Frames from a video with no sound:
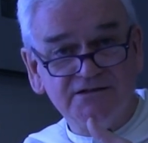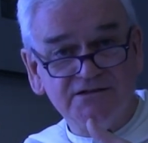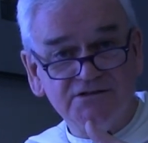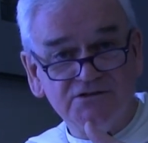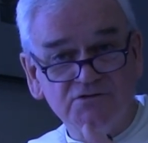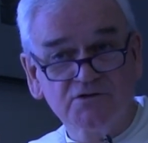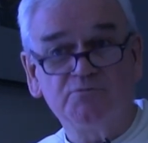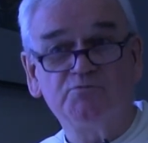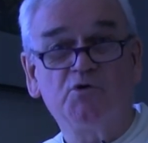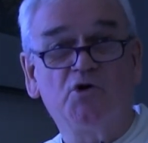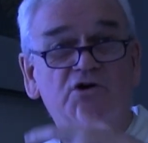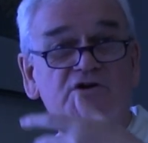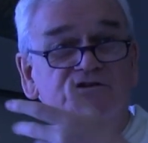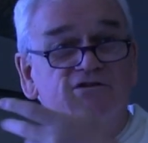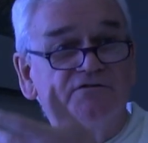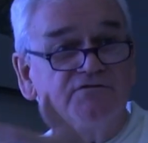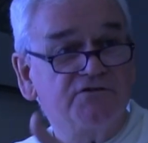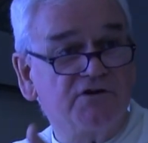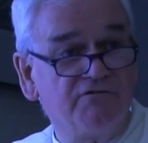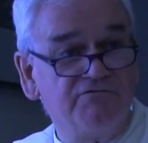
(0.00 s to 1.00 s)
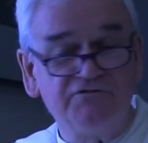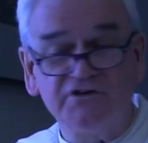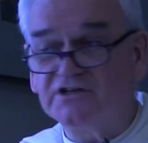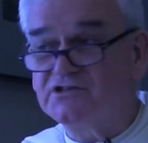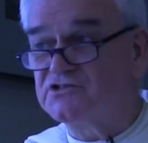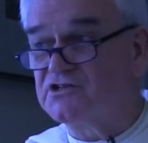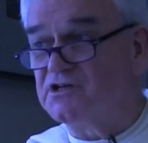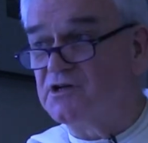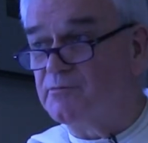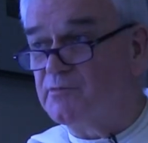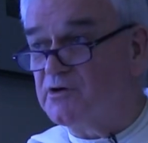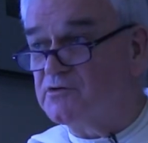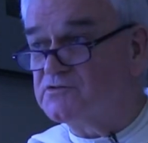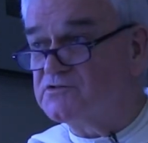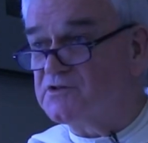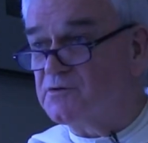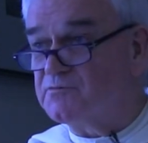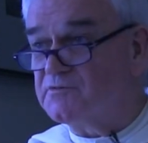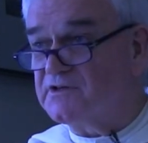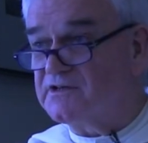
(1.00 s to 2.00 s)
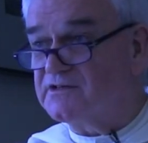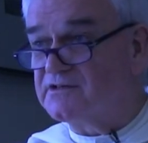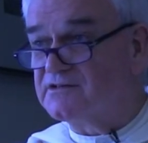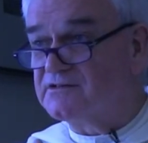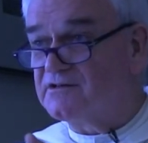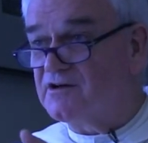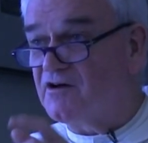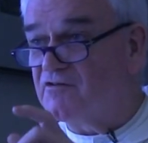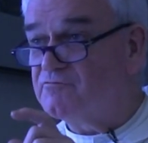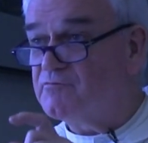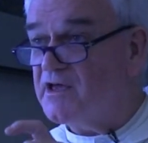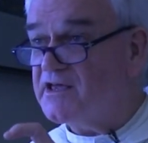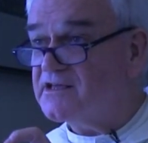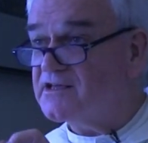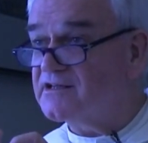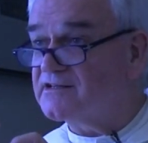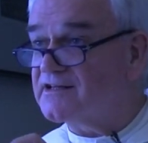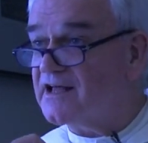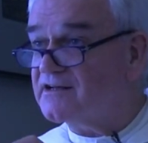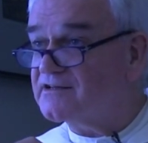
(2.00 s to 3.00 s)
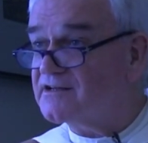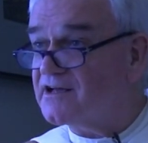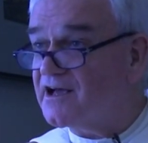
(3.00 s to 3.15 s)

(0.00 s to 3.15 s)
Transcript: to a point of conviction about something, of making that